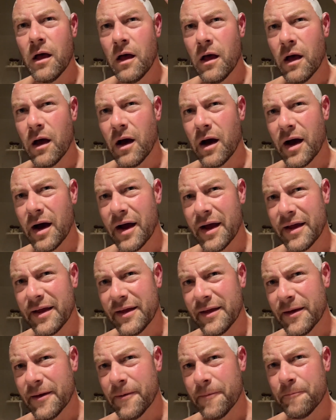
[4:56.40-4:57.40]
I
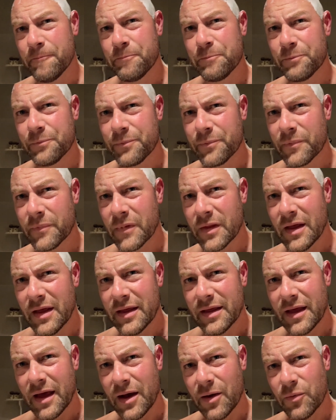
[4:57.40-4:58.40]
um,
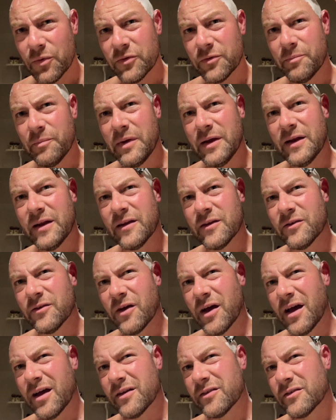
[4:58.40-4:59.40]
yeah, I was meaning to
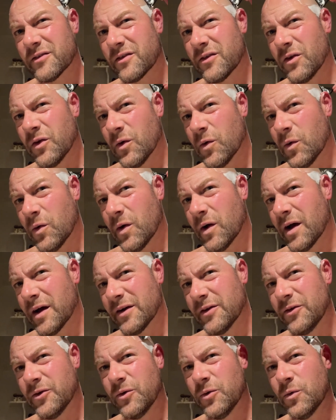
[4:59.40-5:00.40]
ask you. I
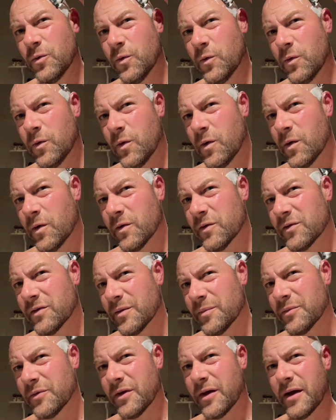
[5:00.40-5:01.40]
do
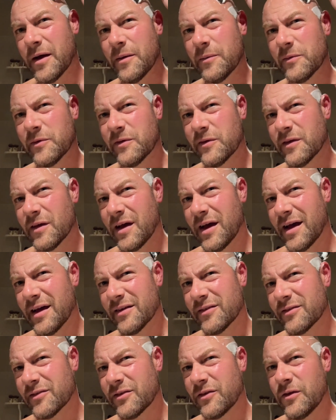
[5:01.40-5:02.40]
sometimes
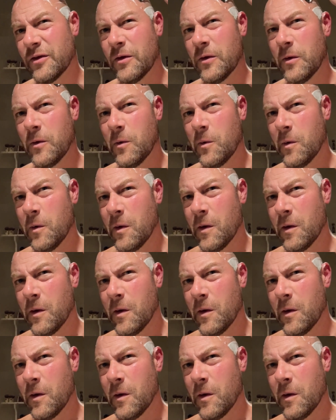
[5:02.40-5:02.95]
ask you